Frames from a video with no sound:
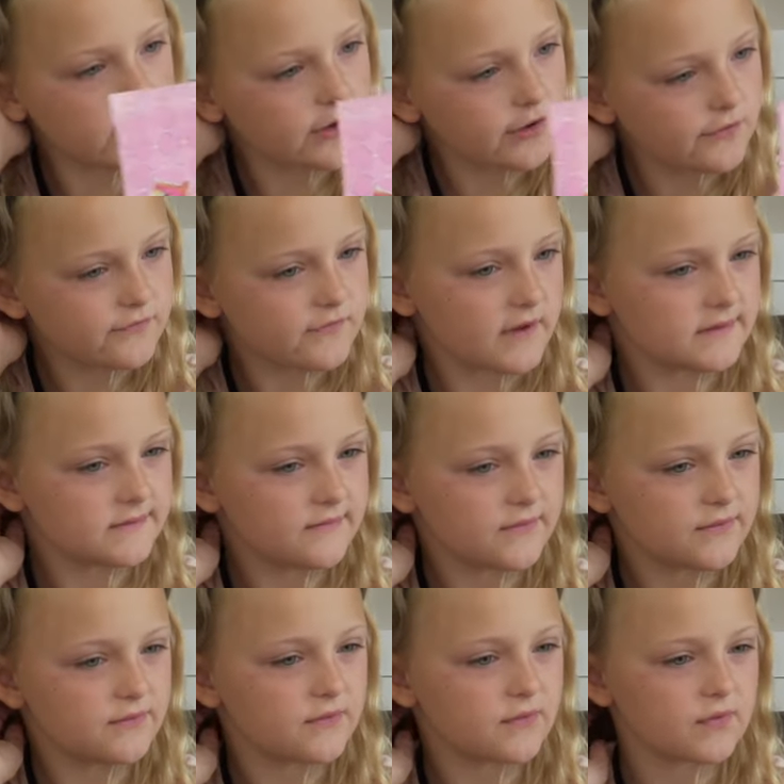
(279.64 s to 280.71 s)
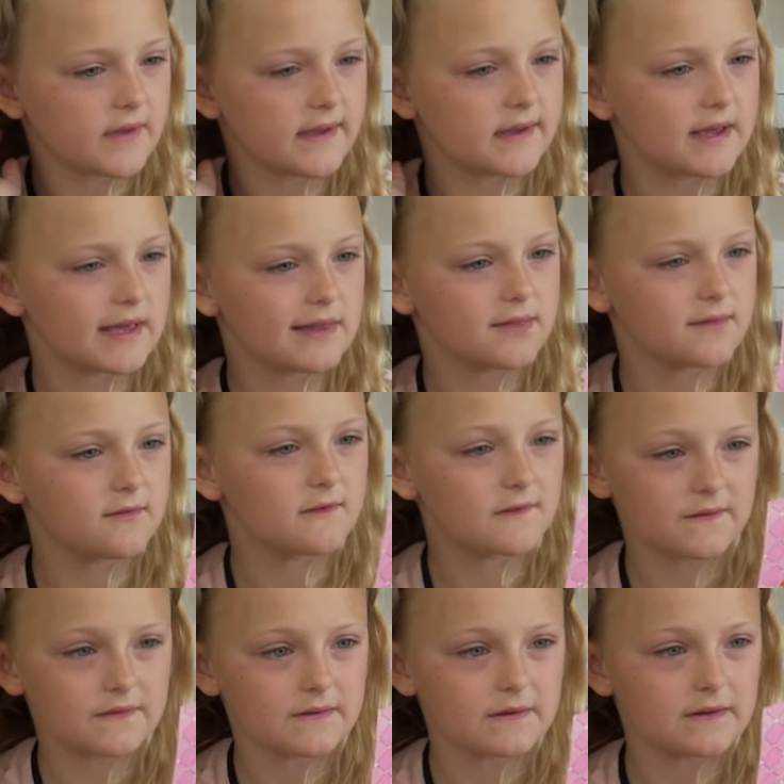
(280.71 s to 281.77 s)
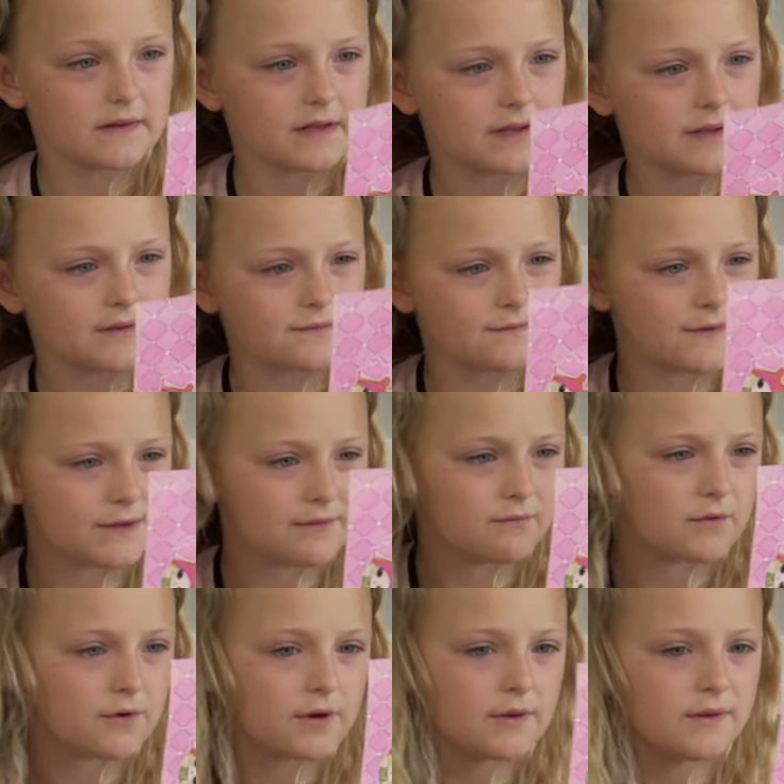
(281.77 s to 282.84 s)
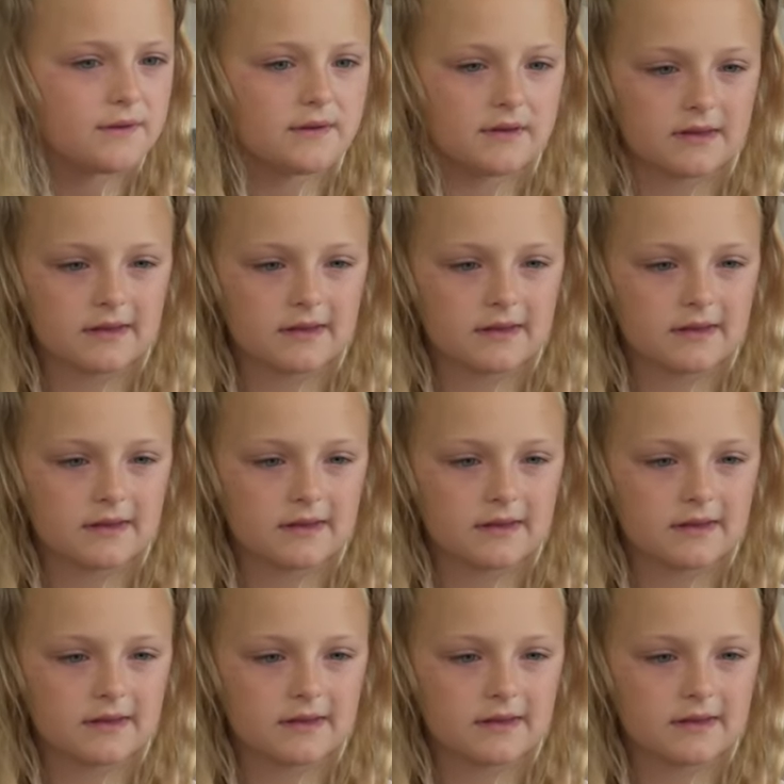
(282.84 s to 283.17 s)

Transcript: color changes just like I thought she would.